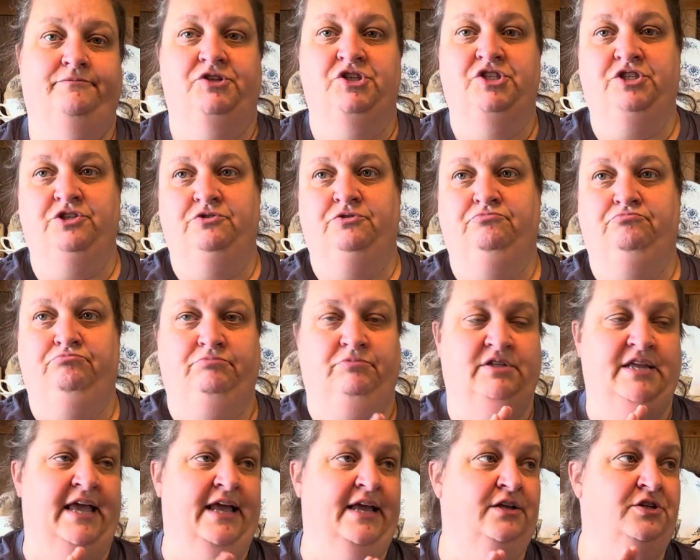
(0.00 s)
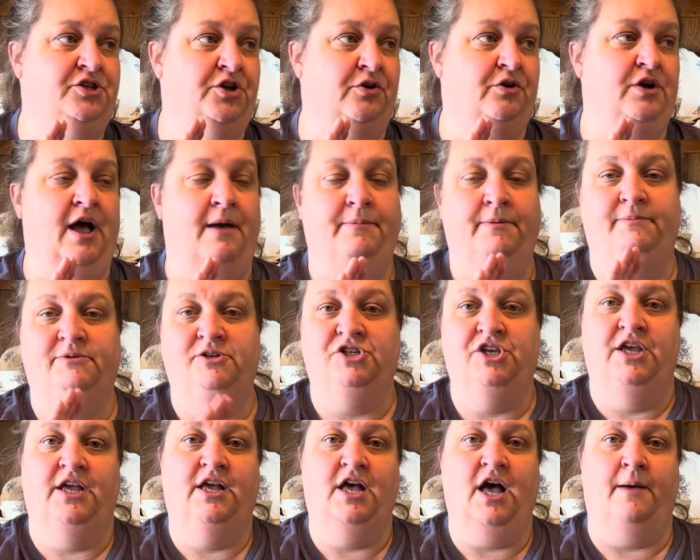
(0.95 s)
Just take it to your copy
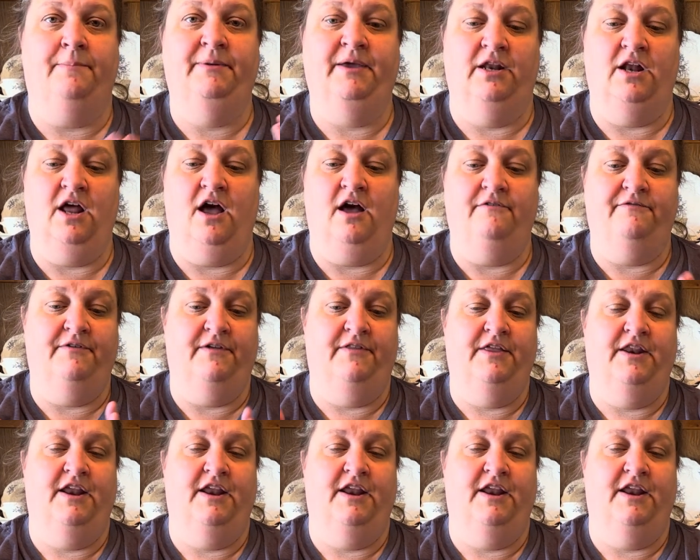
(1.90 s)
machine, copy it off, and then